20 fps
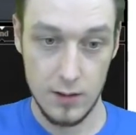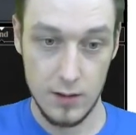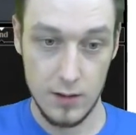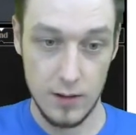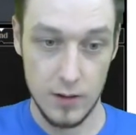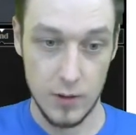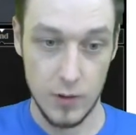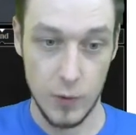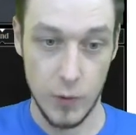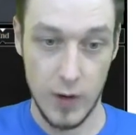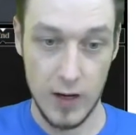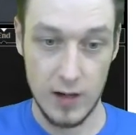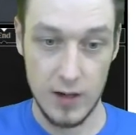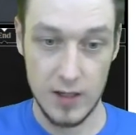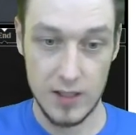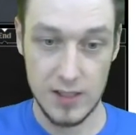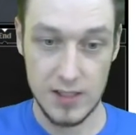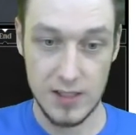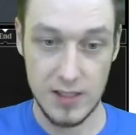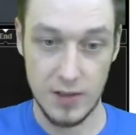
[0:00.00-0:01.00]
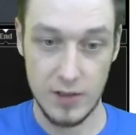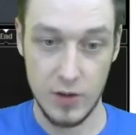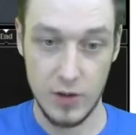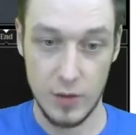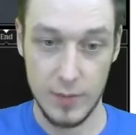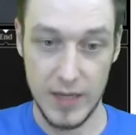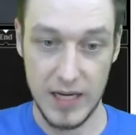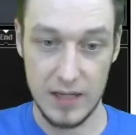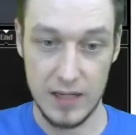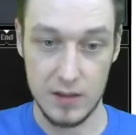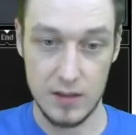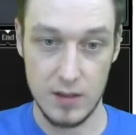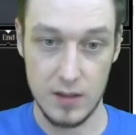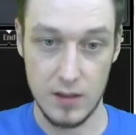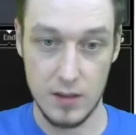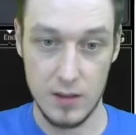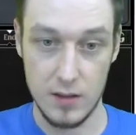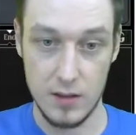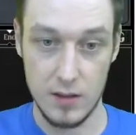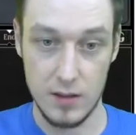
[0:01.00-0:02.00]
Grand Sindelbite
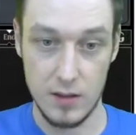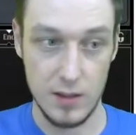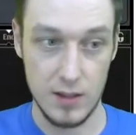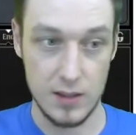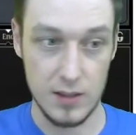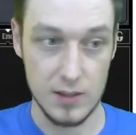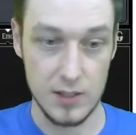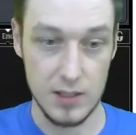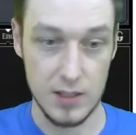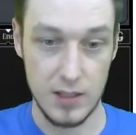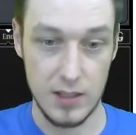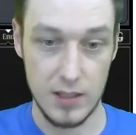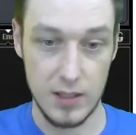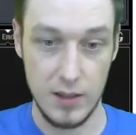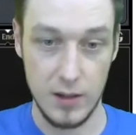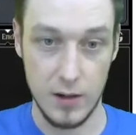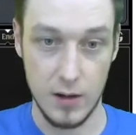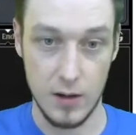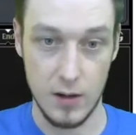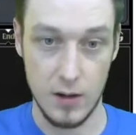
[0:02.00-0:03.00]
is here.